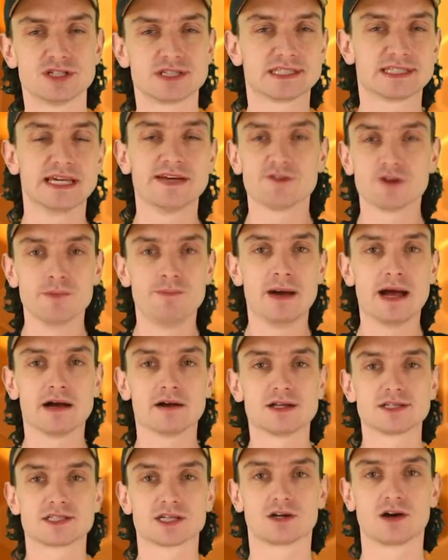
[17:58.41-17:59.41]
just give your
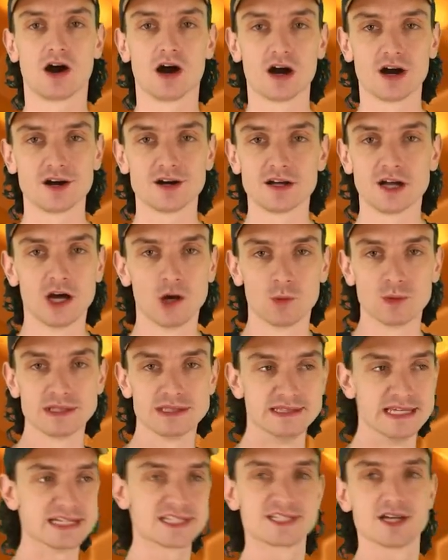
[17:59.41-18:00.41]
parents a card
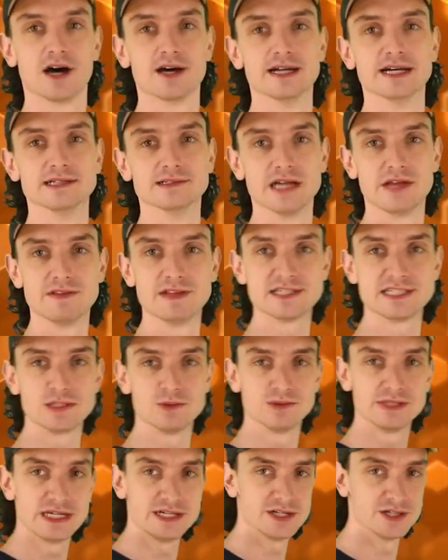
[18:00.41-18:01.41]
with this on it, and then see
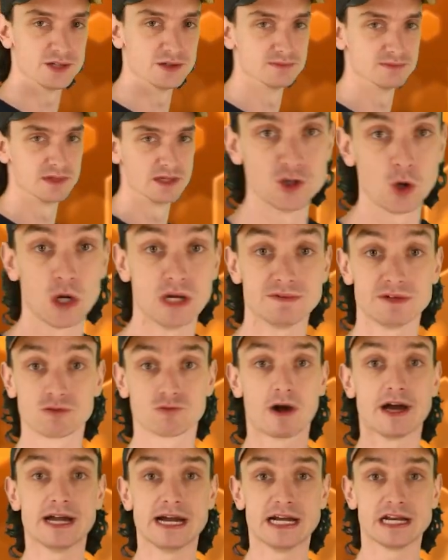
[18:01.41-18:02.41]
what they do. Don't even
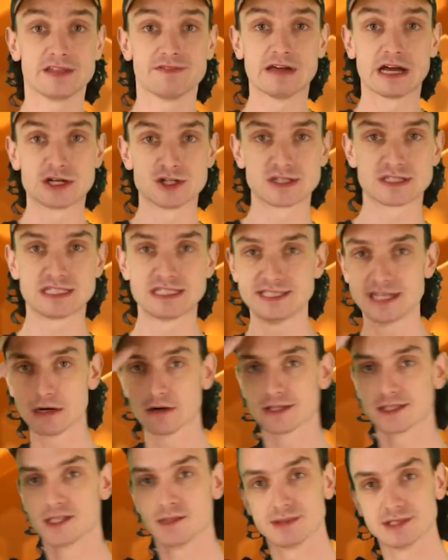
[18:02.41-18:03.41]
write anything, just
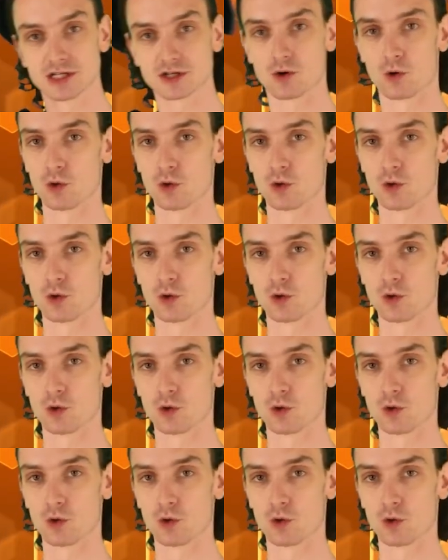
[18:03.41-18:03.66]
stare at them in the